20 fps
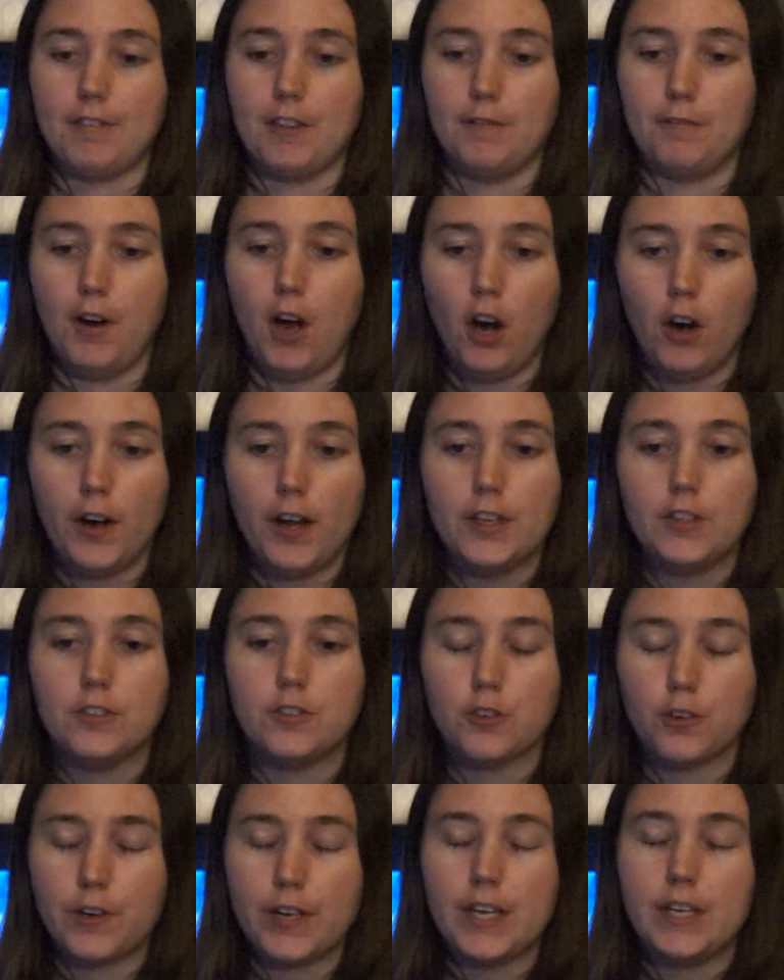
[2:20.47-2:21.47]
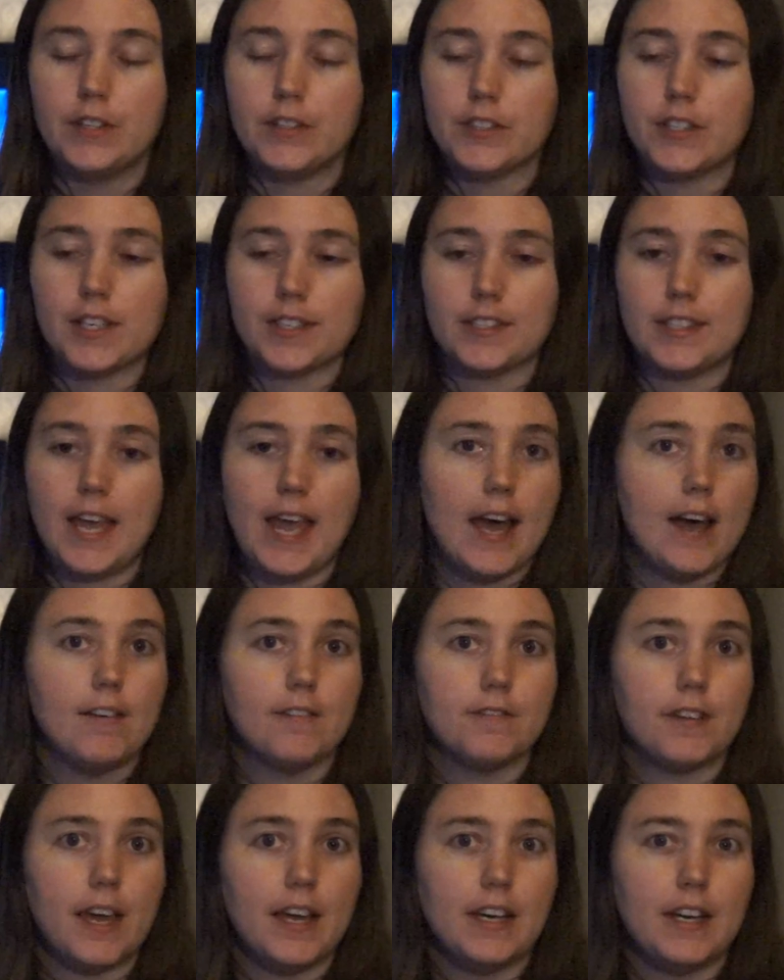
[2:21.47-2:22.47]
The Varadrine doesn't
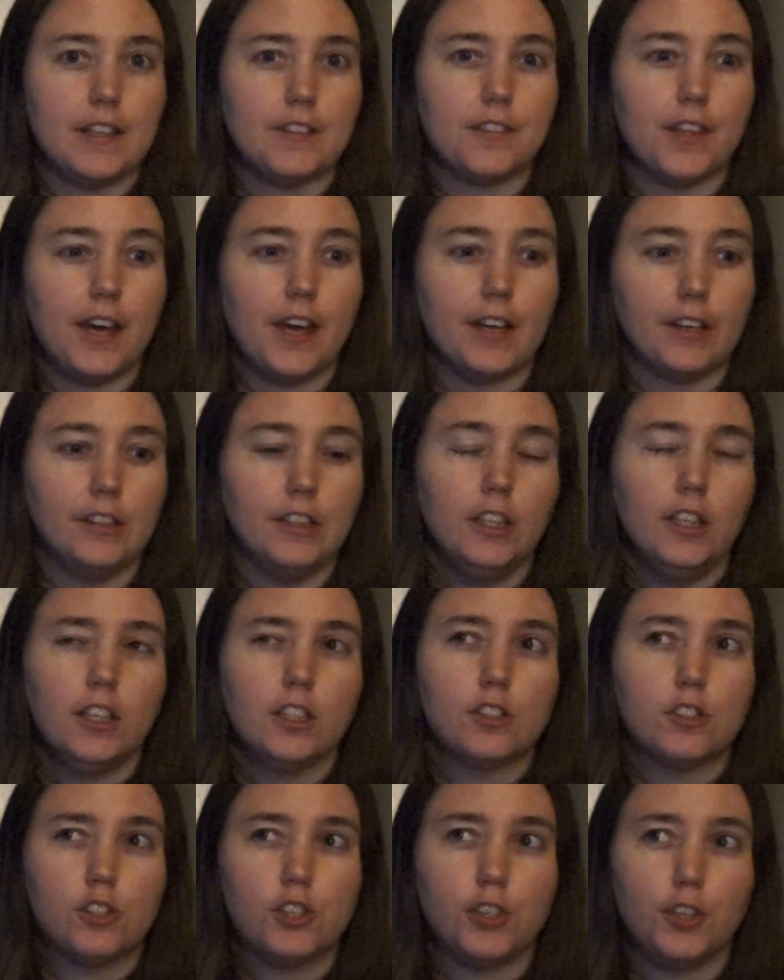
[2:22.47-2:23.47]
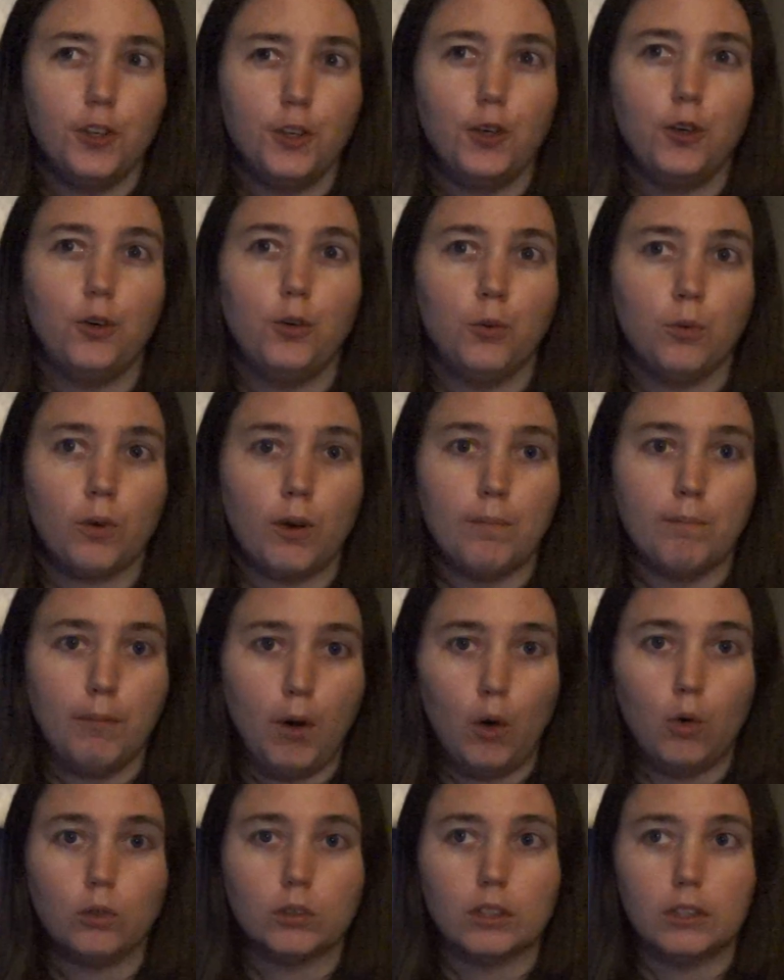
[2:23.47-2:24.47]
have anything too
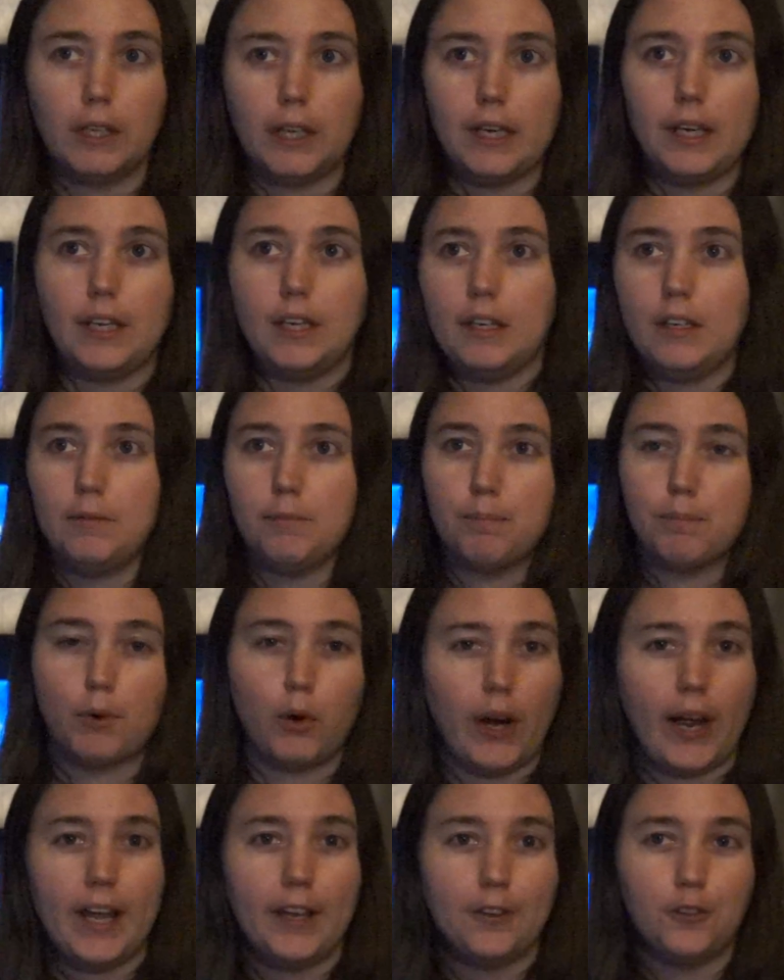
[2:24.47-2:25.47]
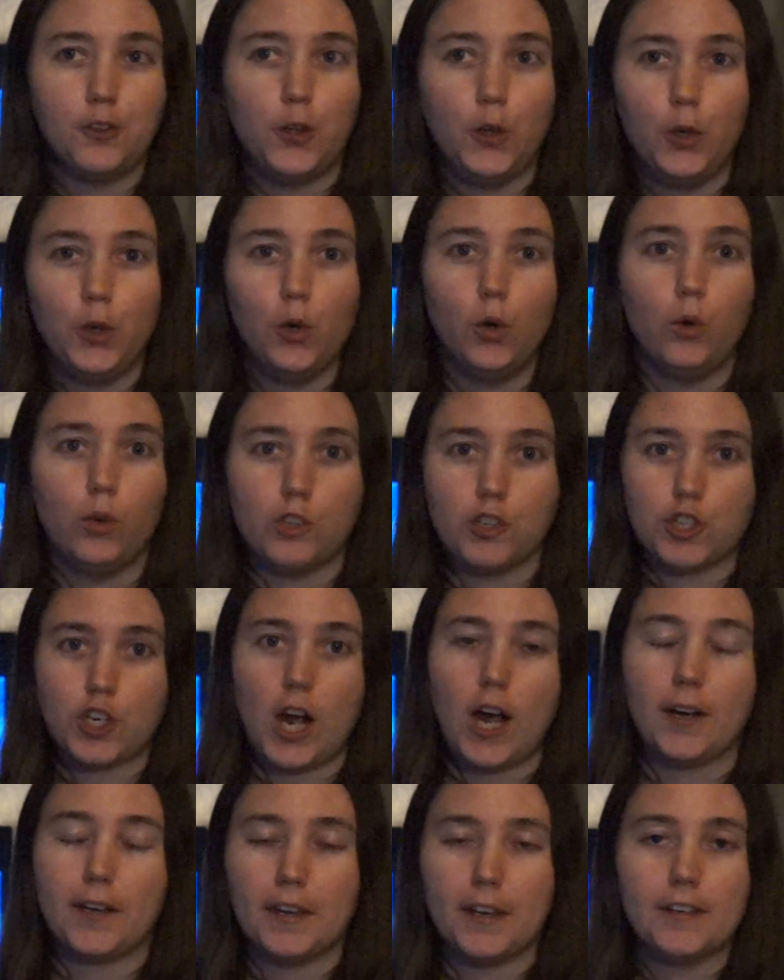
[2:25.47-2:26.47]
remotely brand new and
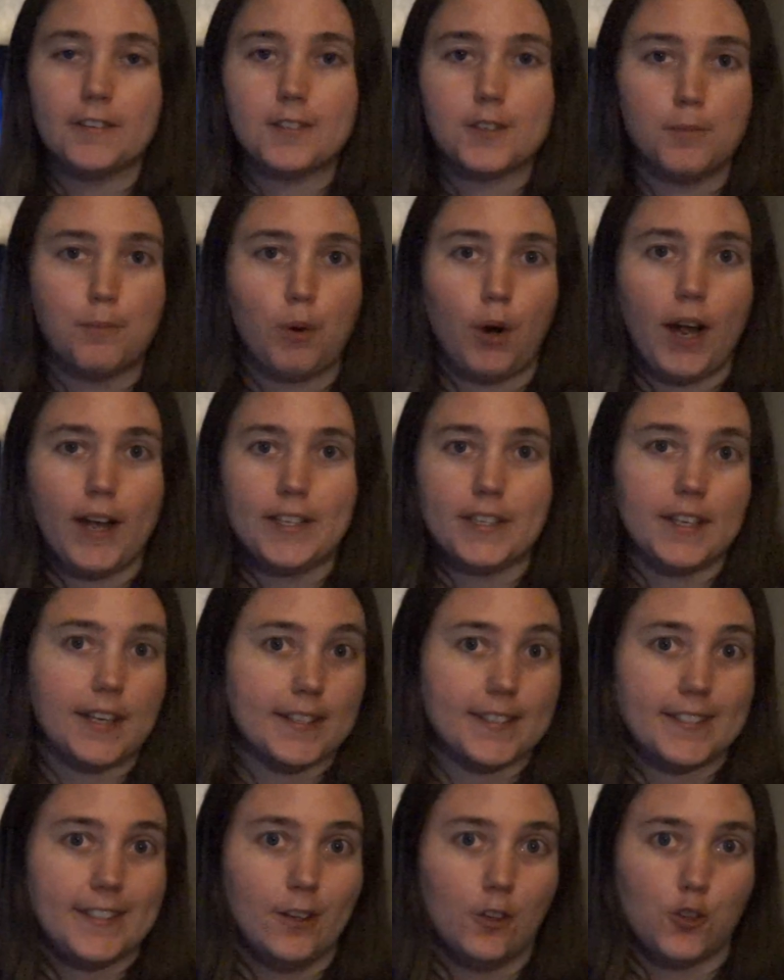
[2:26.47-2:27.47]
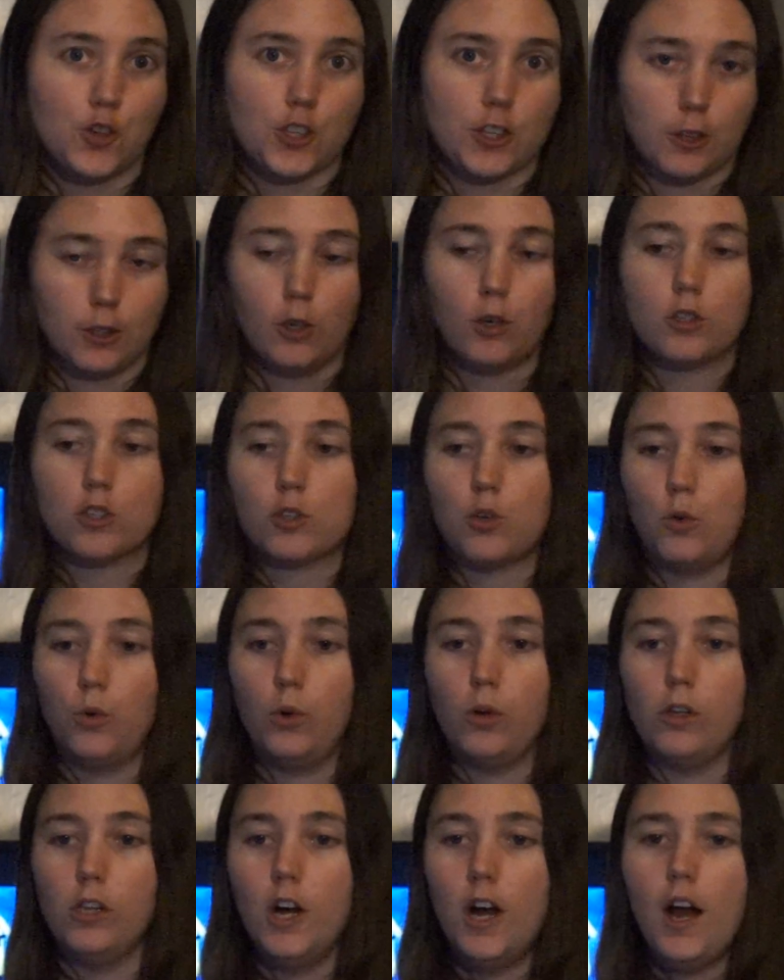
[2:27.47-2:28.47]
shocking and surprising. It still just looks
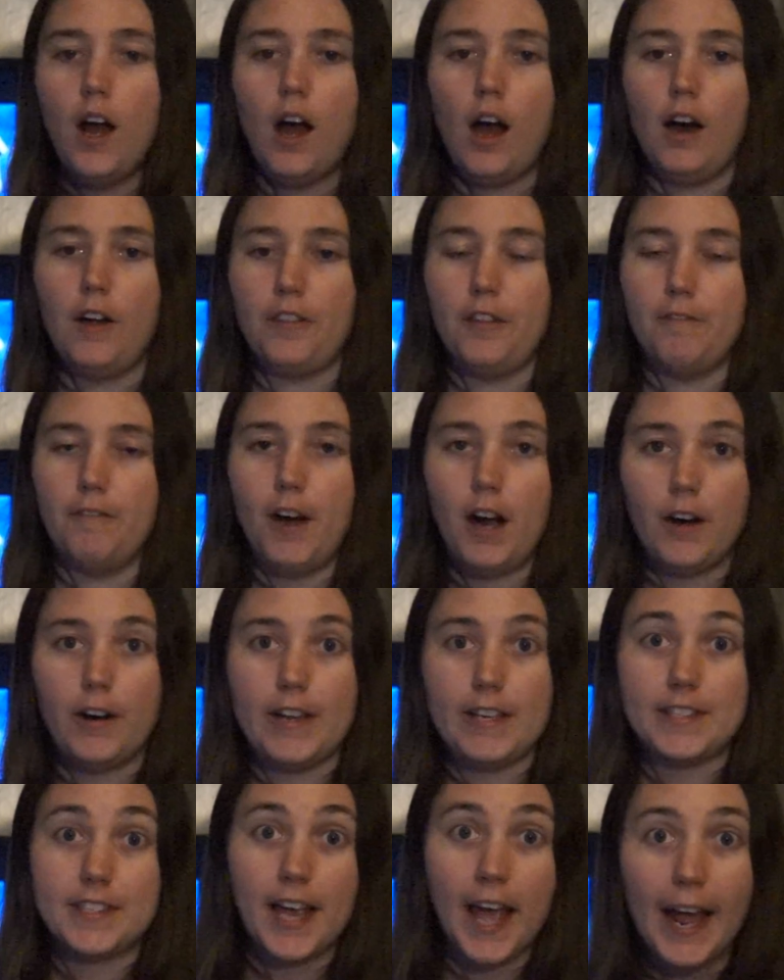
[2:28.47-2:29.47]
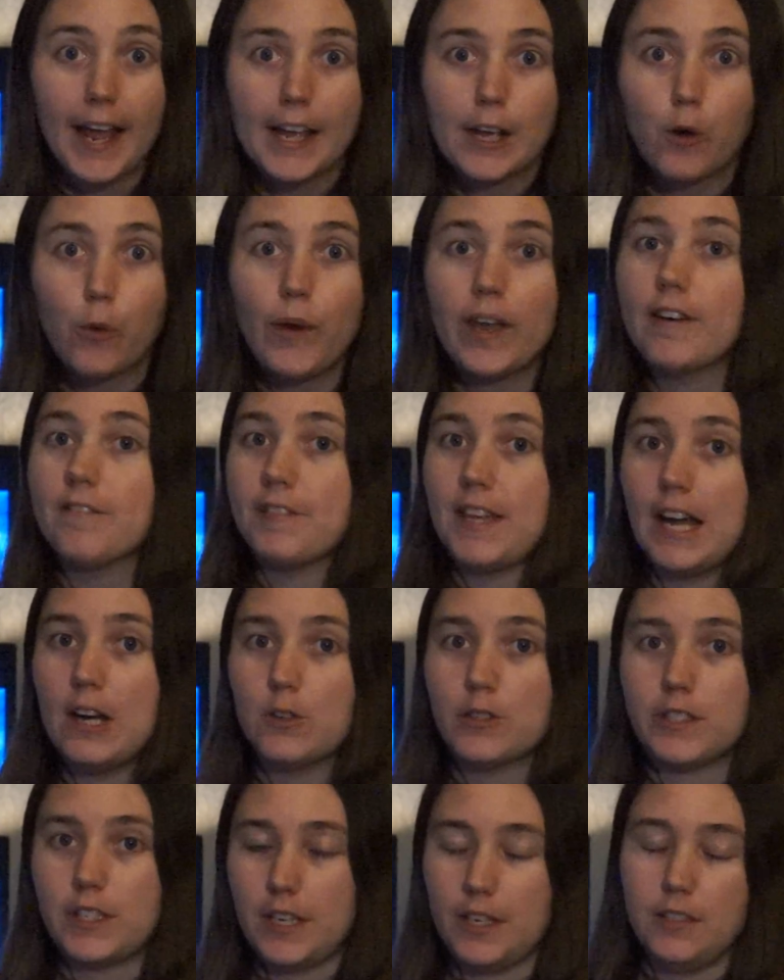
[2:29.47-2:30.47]
cool. The Bari Tank, we have now
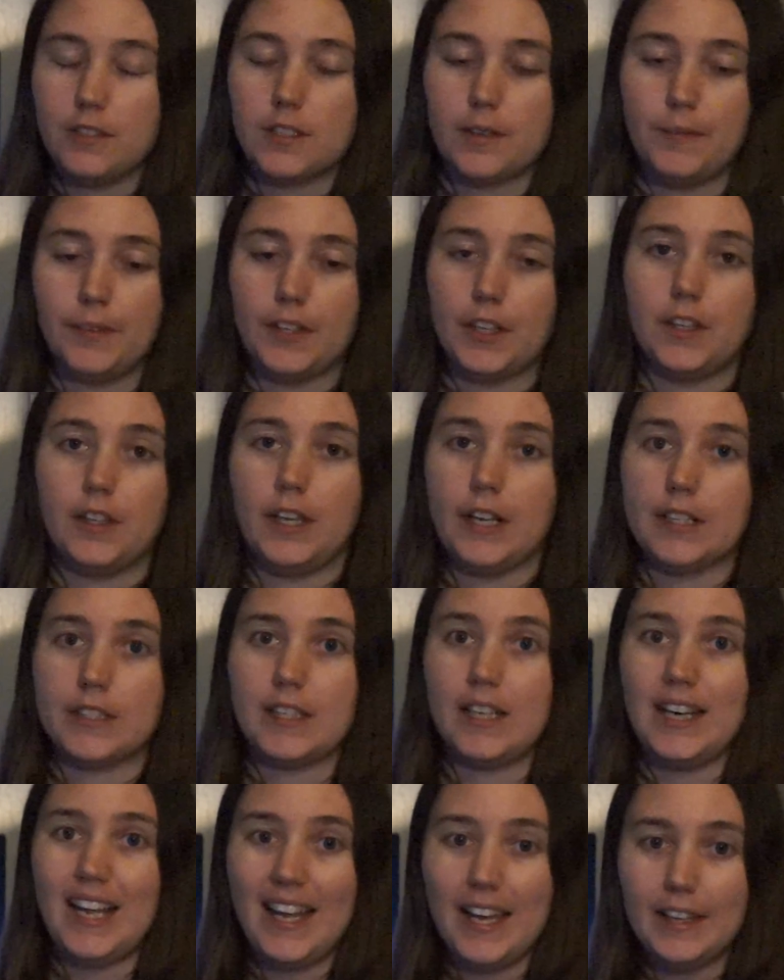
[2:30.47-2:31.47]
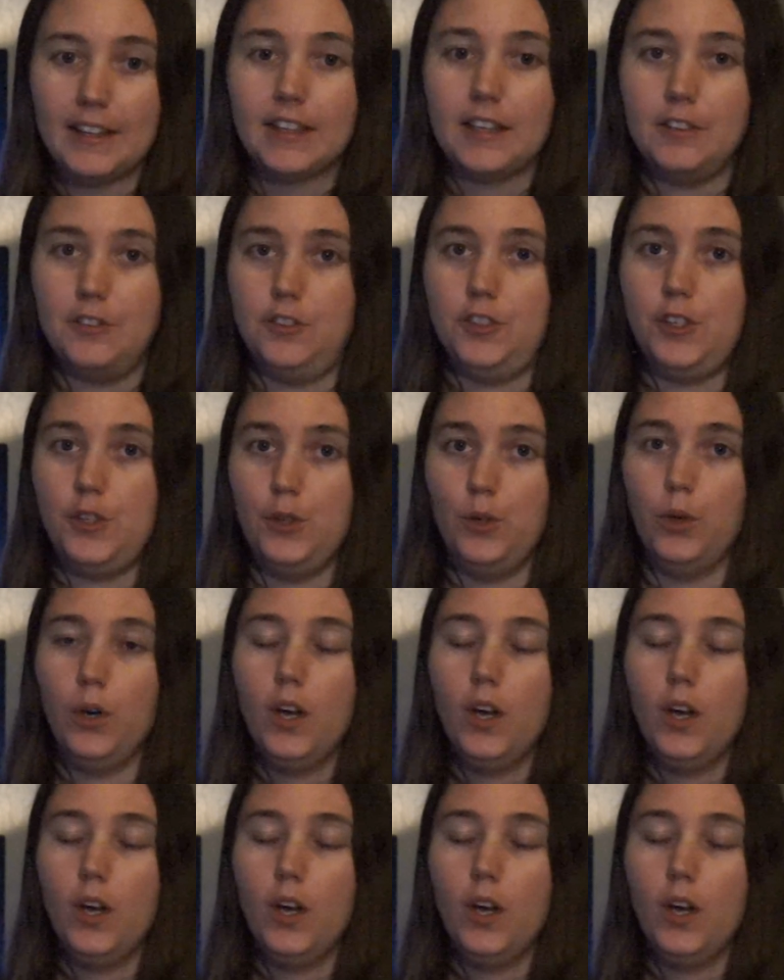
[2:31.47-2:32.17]
seen some of the things that it can do.